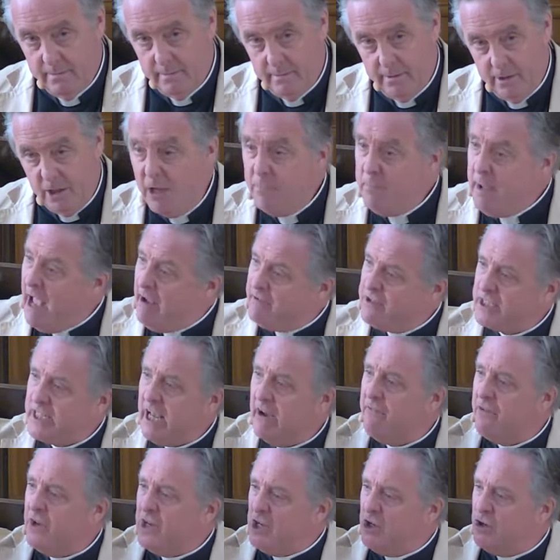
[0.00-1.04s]
You may have
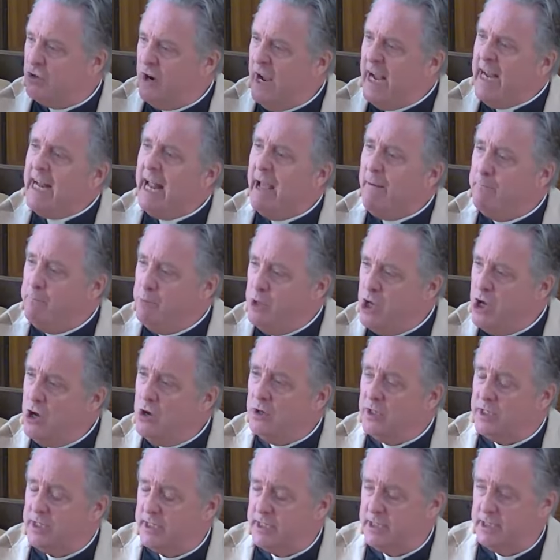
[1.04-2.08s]
suffered great
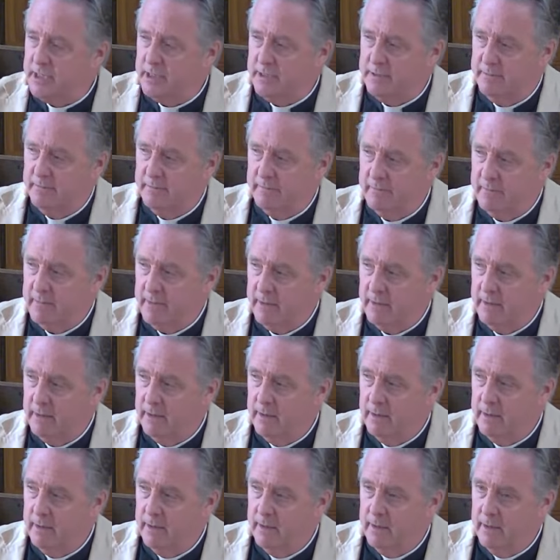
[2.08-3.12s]
abuse
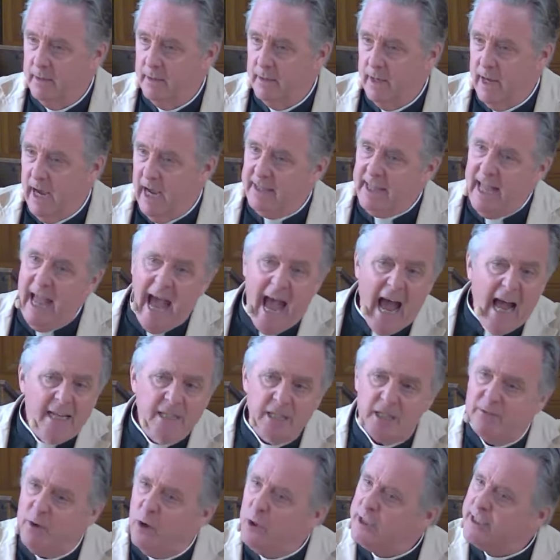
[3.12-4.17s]
at the hands
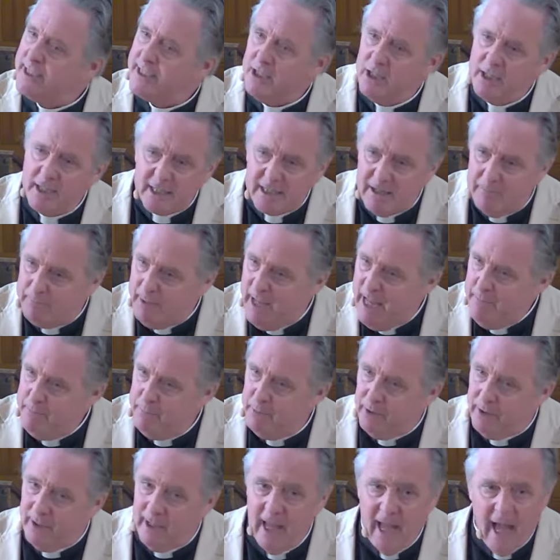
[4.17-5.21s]
of all sorts of
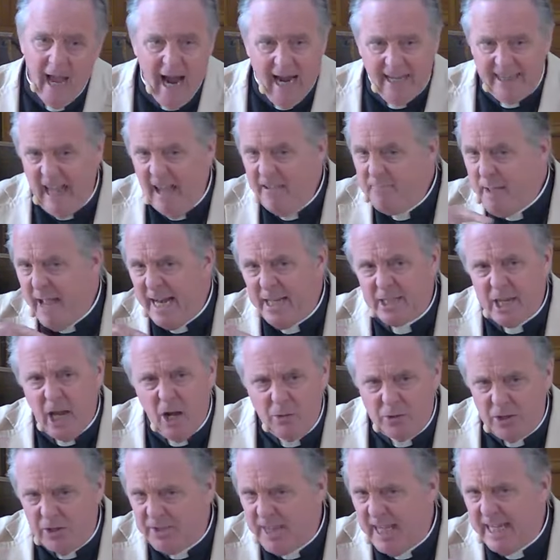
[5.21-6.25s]
people, and they may have
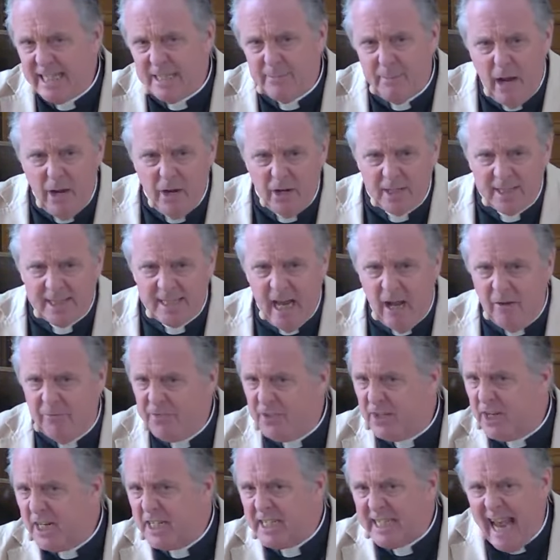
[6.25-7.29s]
told you things about yourself
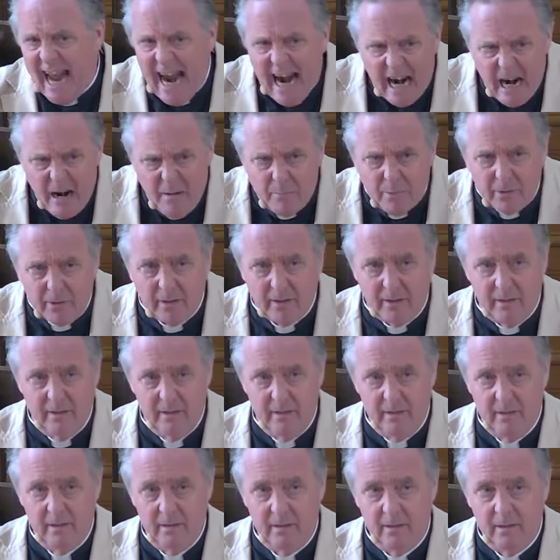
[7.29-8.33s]
that are terrible.
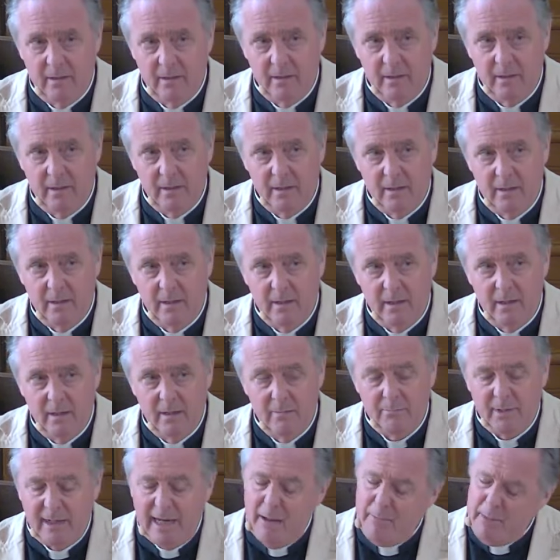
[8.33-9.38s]

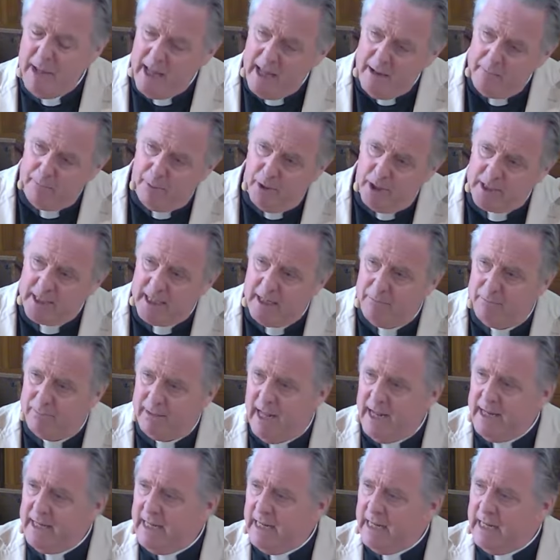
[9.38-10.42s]
But let me put it
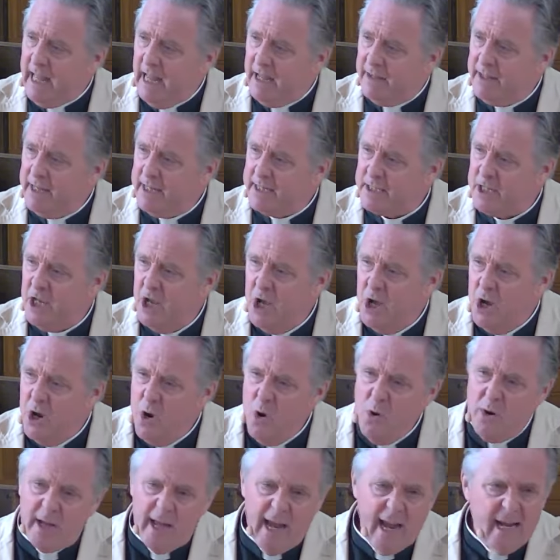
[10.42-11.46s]
bluntly like this.
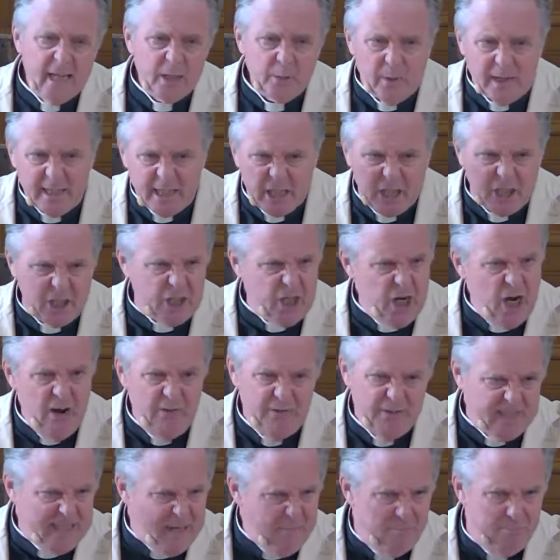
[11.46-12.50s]
Who cares what
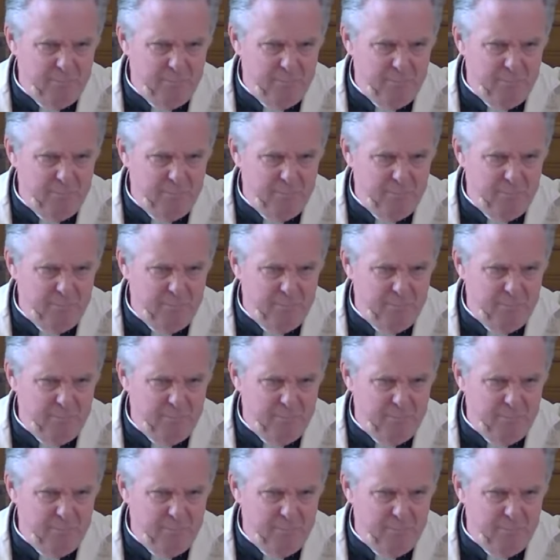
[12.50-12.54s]
serfs and